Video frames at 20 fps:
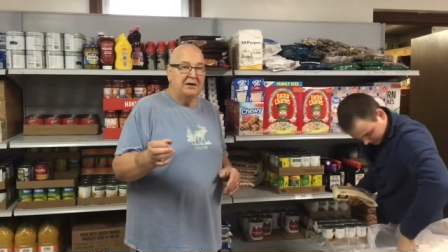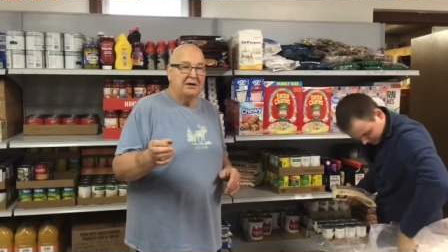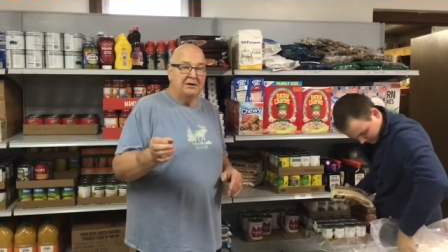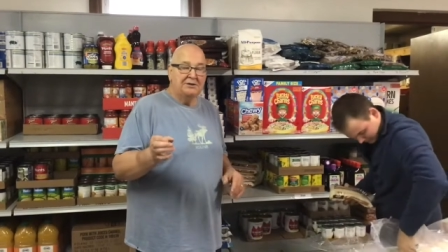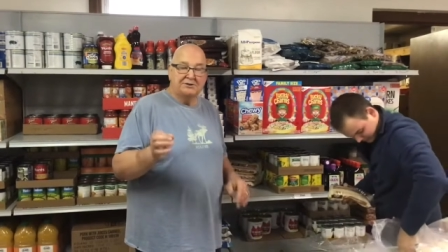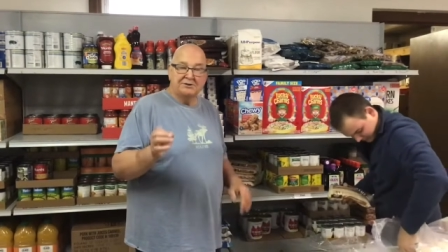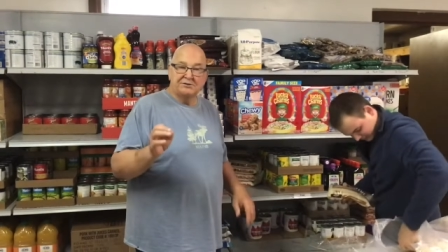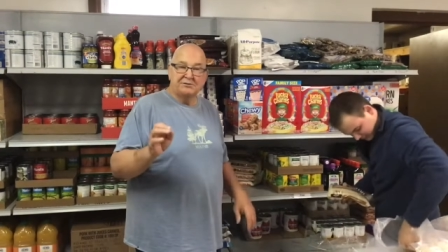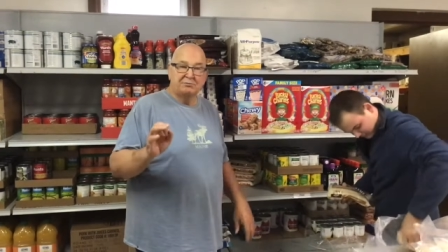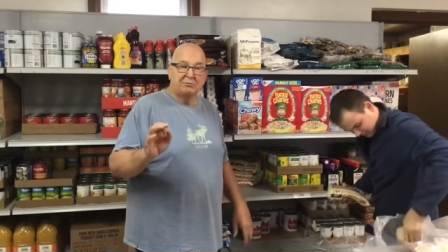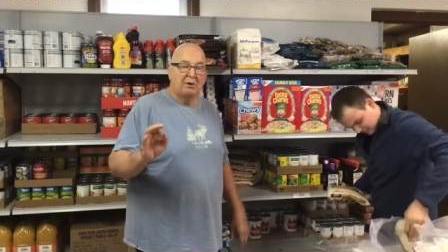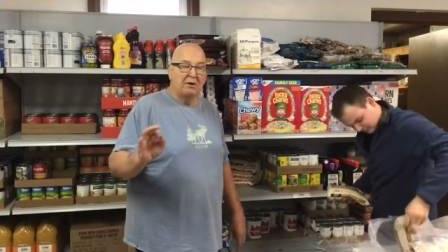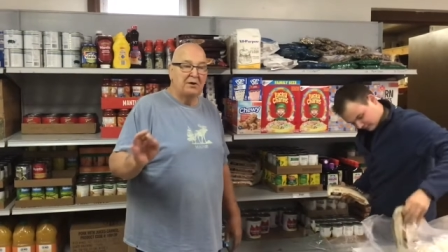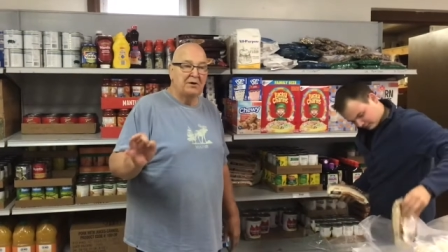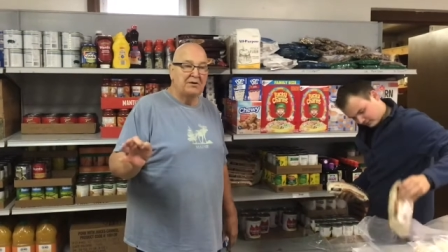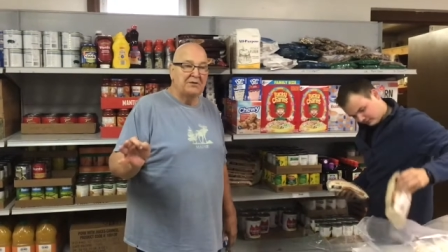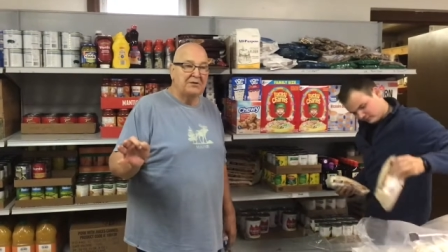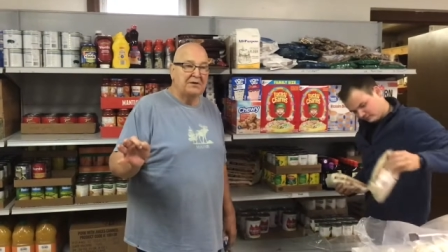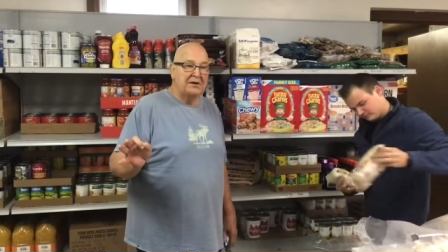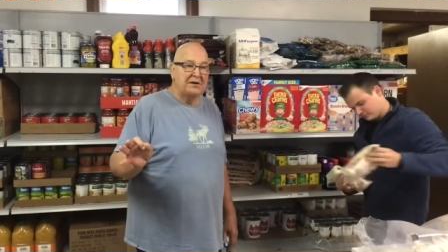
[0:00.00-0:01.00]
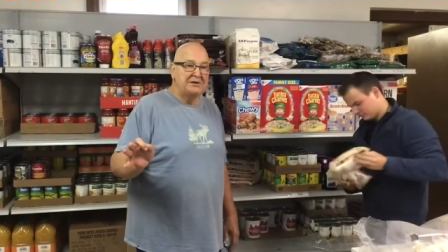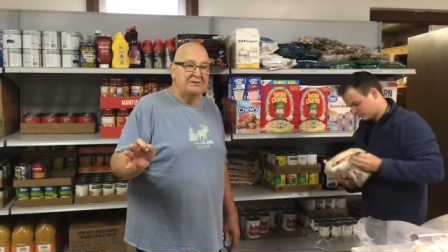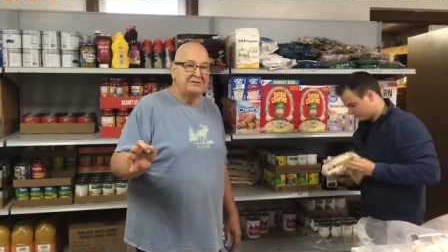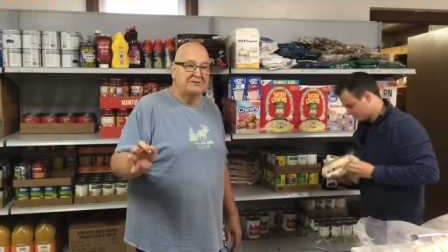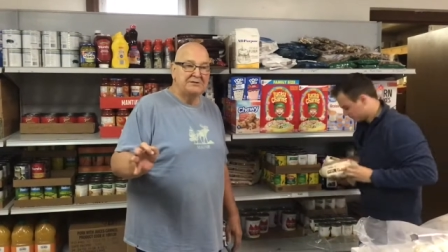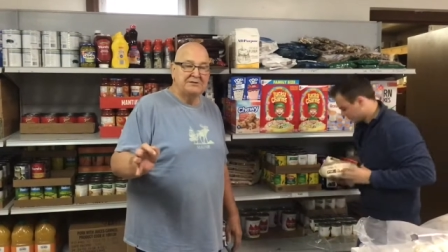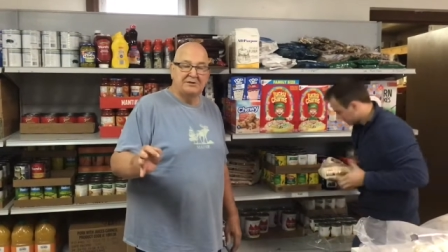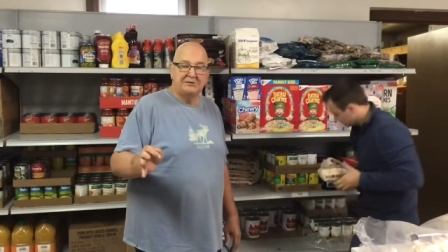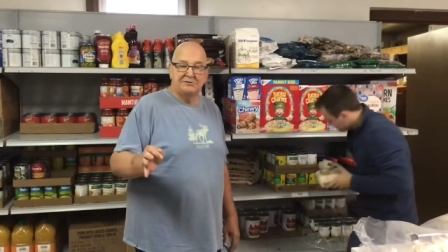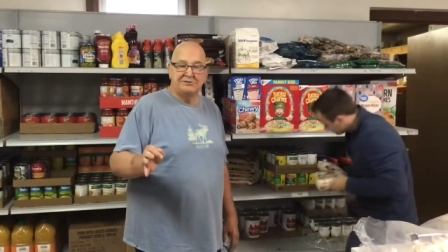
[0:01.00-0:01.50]
It's just one of the
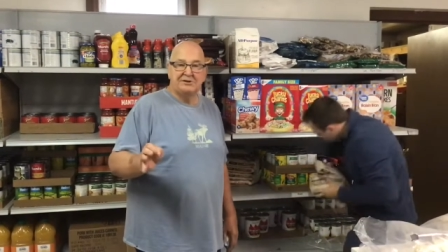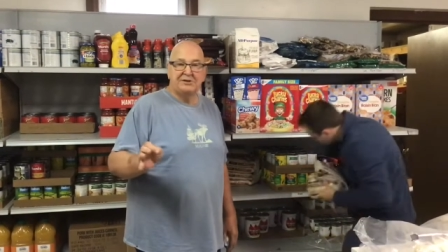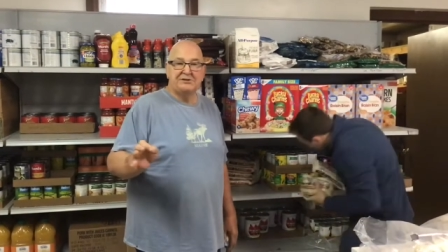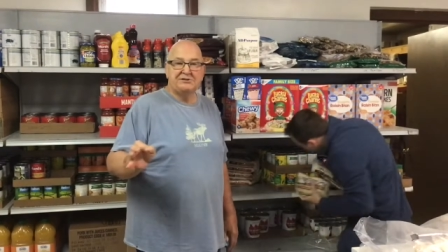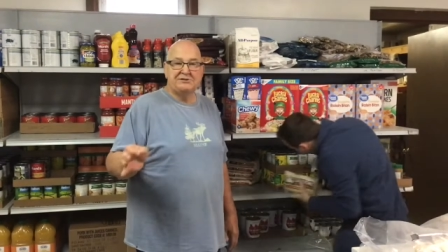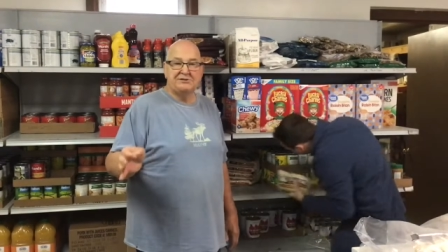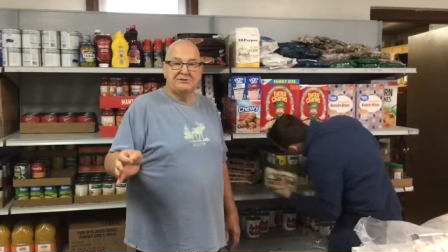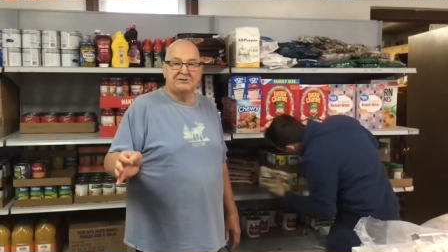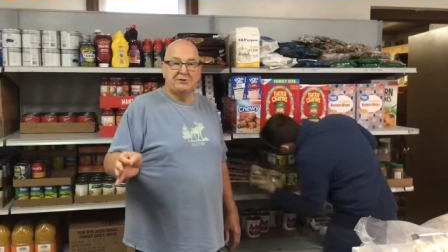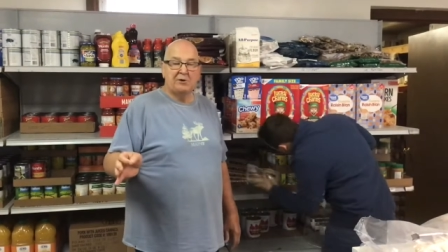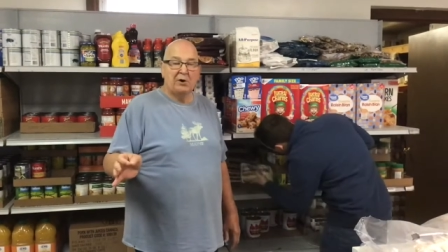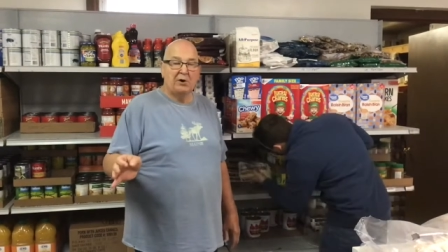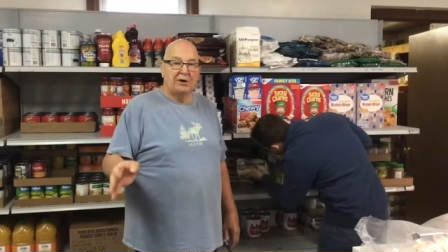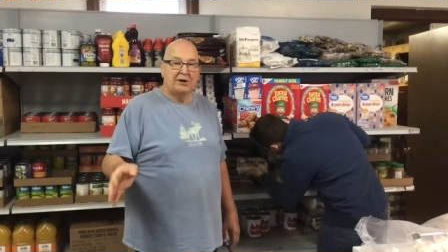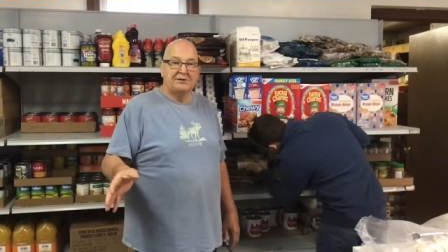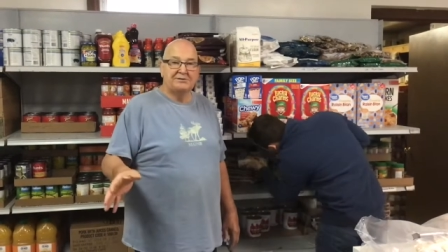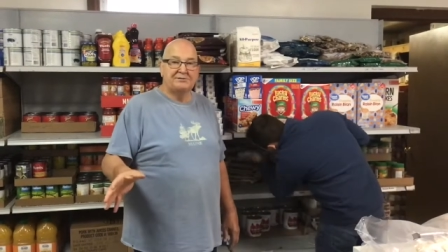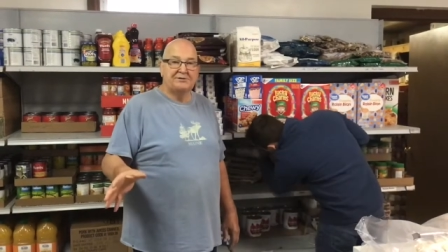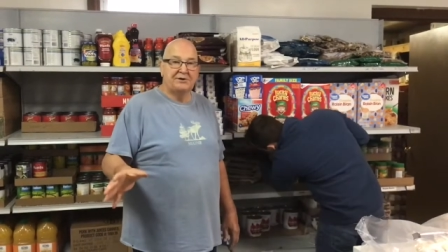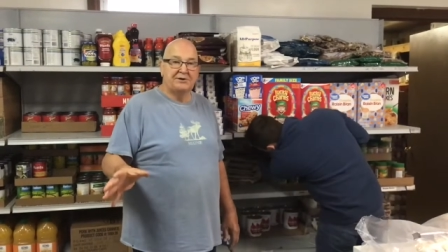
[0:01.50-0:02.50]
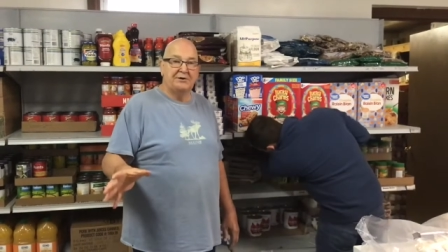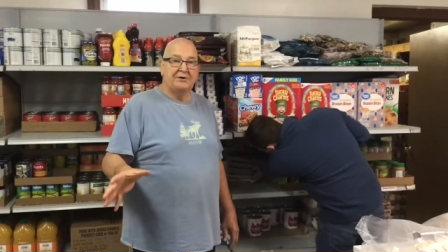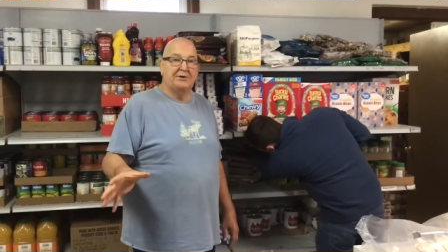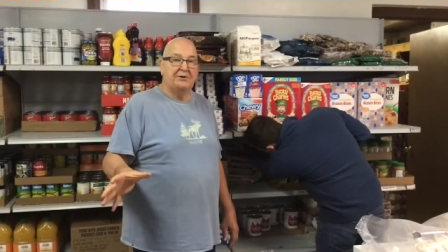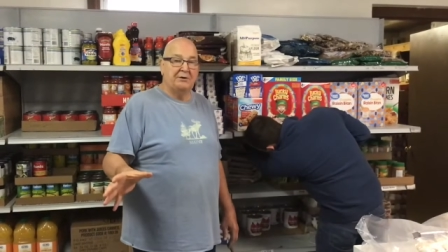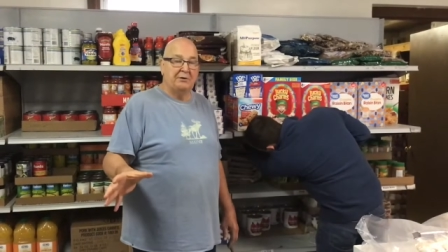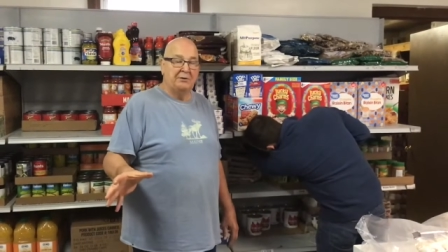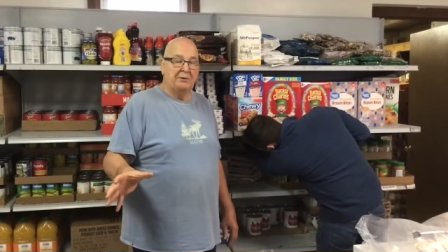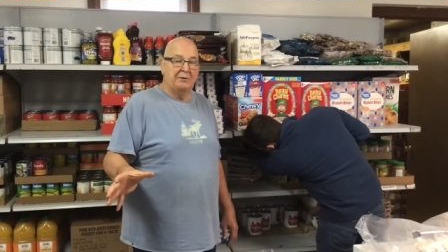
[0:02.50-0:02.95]
things that Jesus taught us to do,